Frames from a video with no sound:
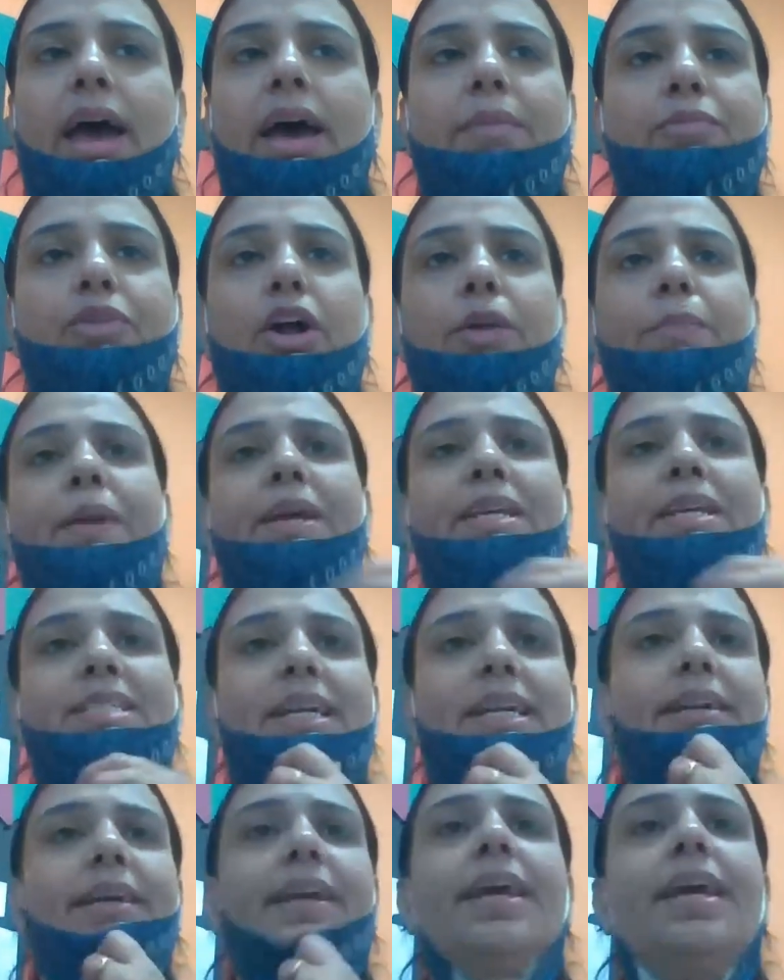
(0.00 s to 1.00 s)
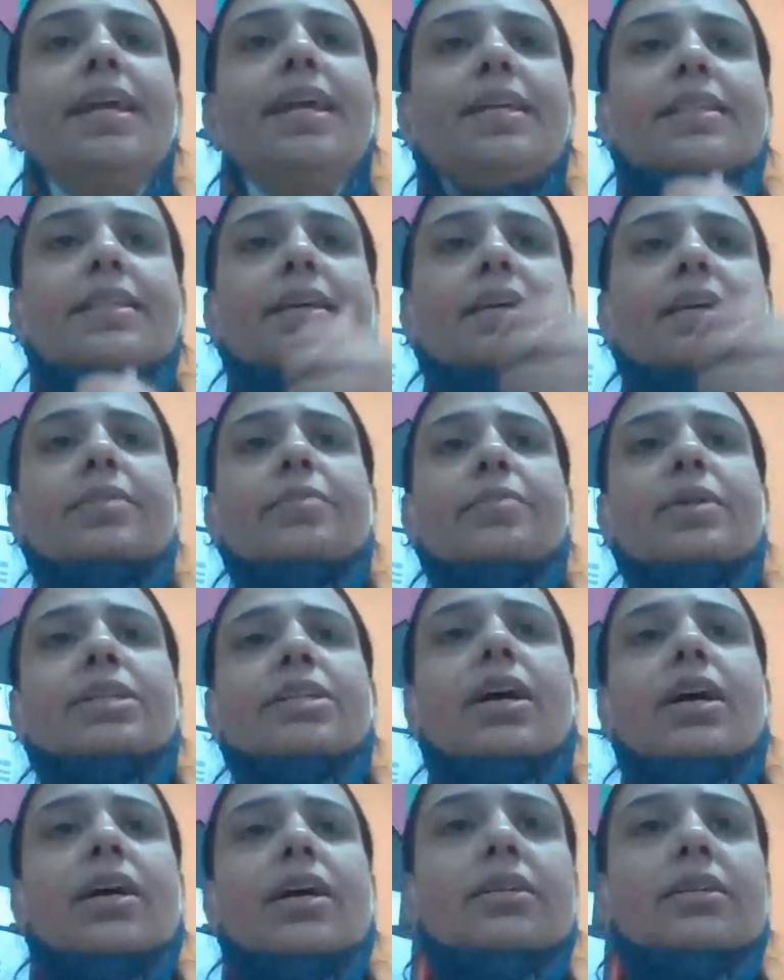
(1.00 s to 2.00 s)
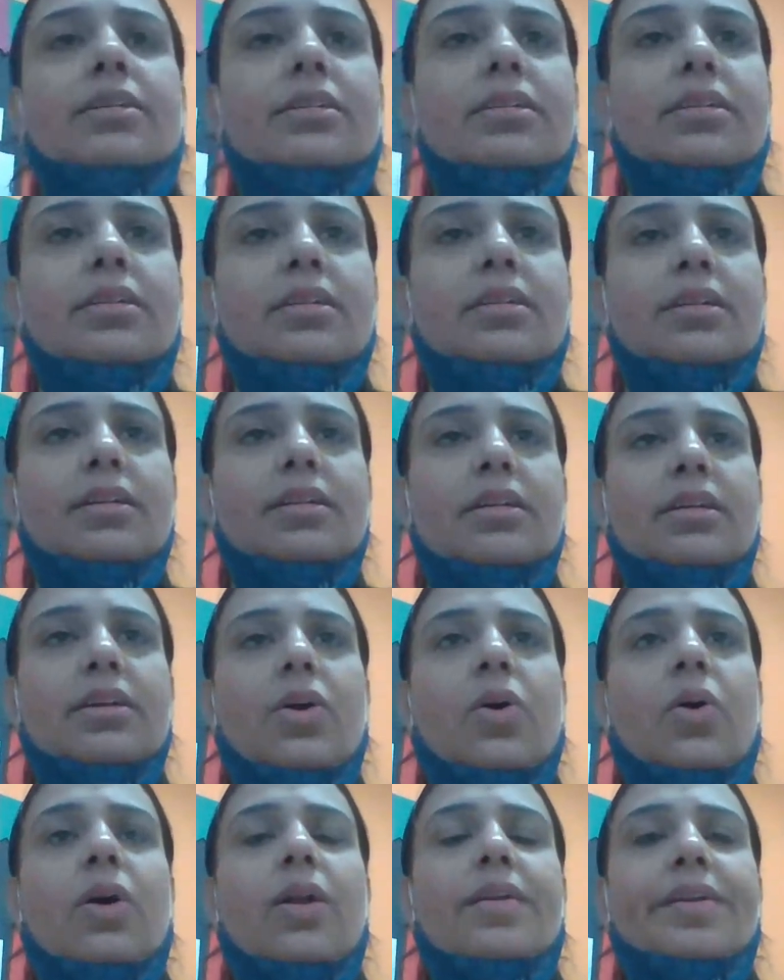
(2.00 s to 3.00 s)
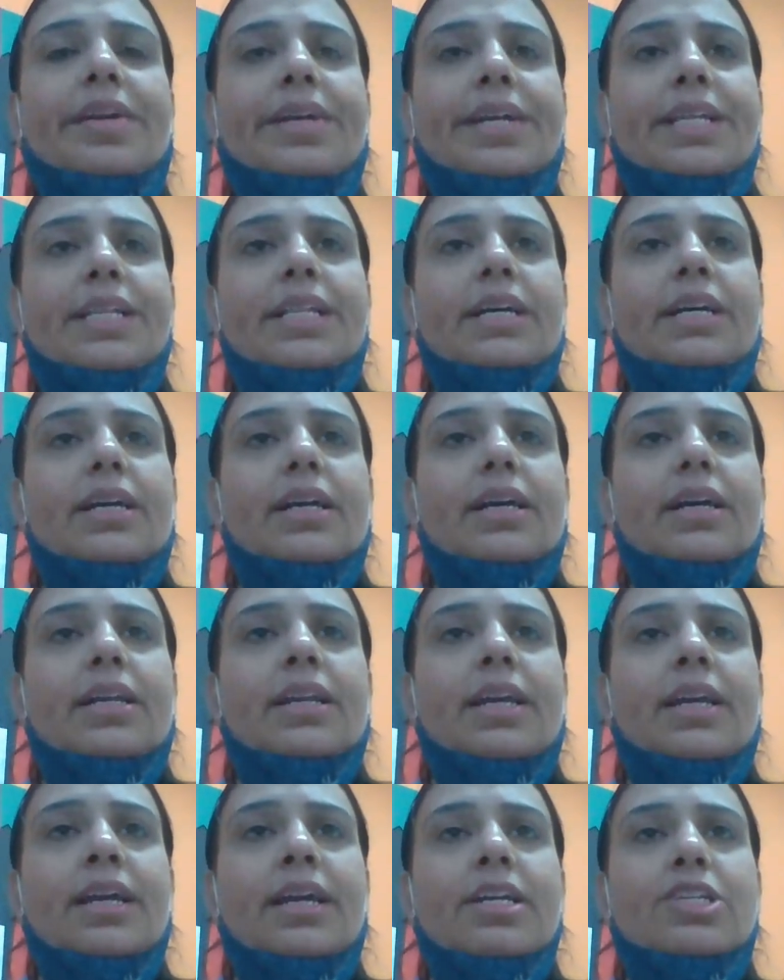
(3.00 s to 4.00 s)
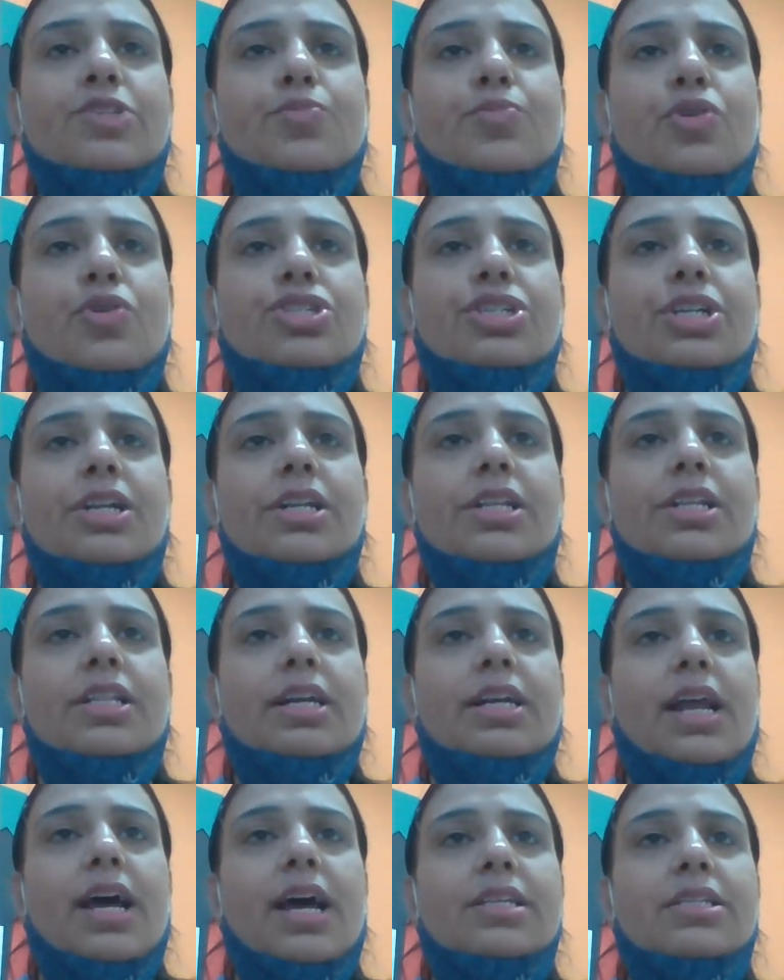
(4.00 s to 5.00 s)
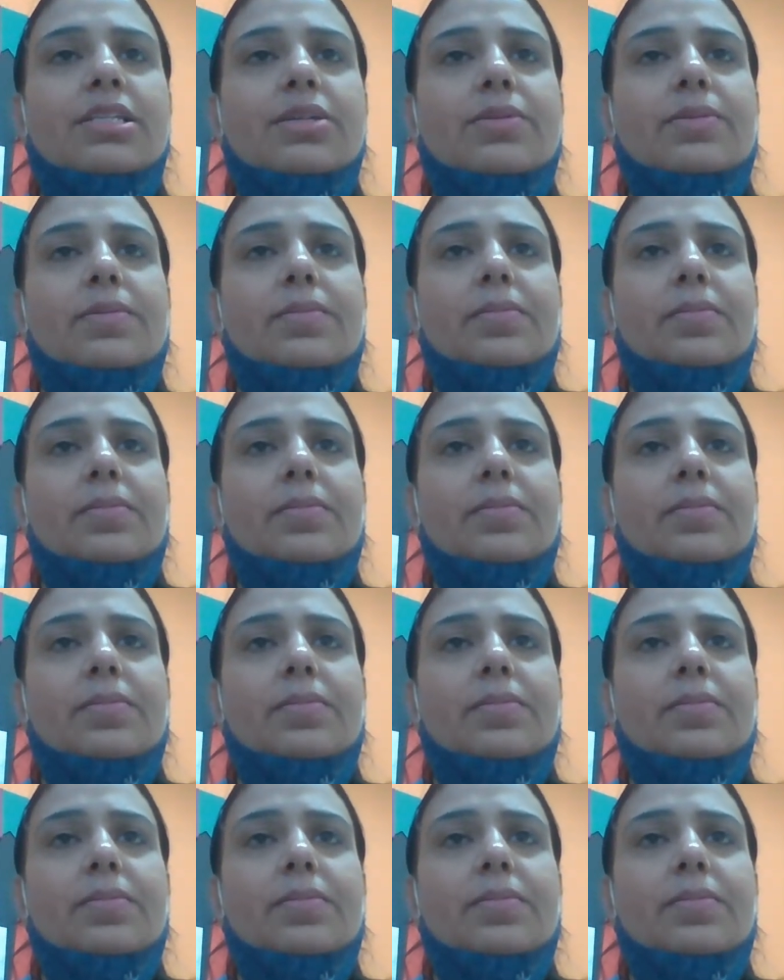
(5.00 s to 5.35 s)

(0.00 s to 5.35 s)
not presenting anything, beta. Already the link is posted in the classroom.